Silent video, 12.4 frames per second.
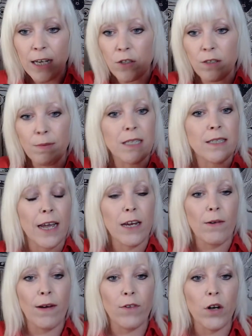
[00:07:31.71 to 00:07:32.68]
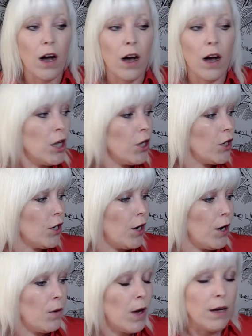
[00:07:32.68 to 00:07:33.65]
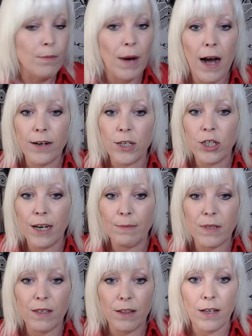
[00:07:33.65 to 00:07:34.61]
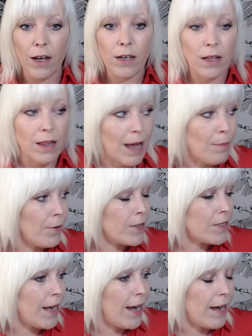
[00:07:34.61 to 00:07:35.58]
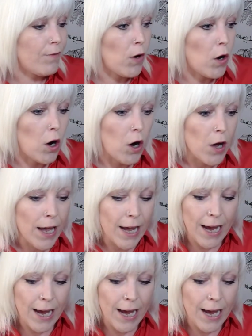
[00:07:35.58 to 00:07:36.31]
Doesn't mean to say you haven't got, you know, partnerships that are collaborative, or